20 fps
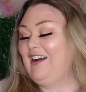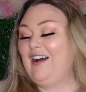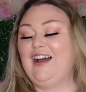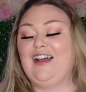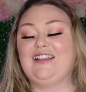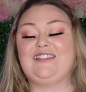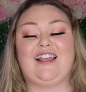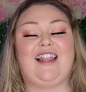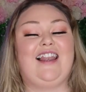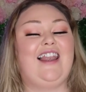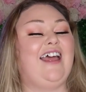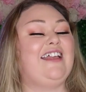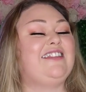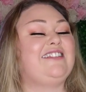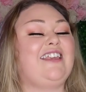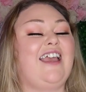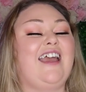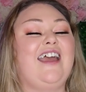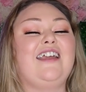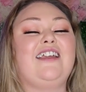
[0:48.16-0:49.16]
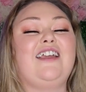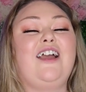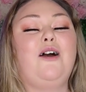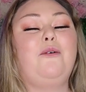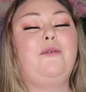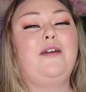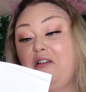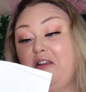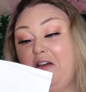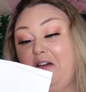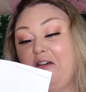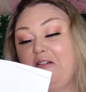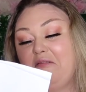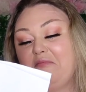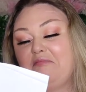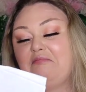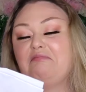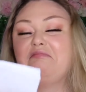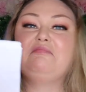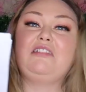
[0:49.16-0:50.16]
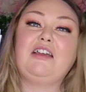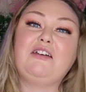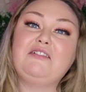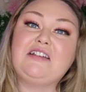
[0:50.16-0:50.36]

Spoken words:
guys, let's get going. Oh look, the